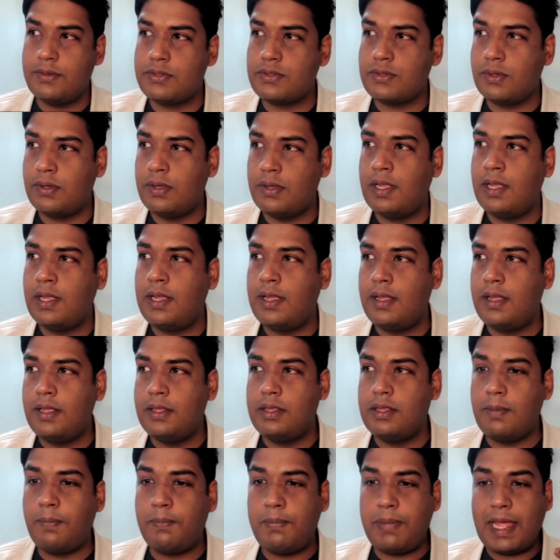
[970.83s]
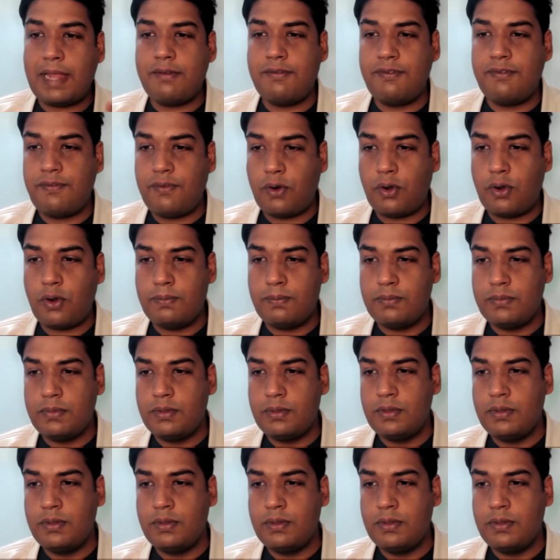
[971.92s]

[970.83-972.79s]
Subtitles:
So the platform